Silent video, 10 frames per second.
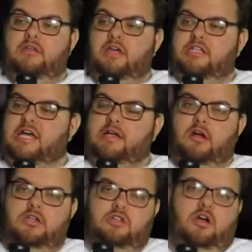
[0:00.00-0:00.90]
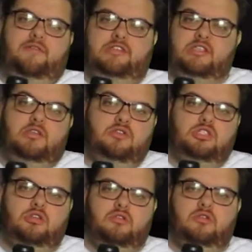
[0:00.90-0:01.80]
Attack cards are obviously used
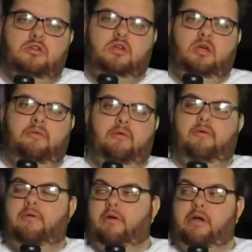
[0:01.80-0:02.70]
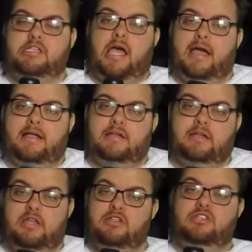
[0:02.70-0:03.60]
to attack
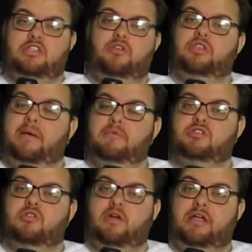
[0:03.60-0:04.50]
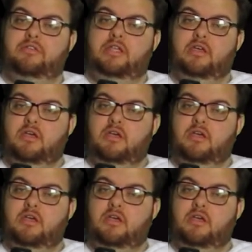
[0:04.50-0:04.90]
and just deal damage directly.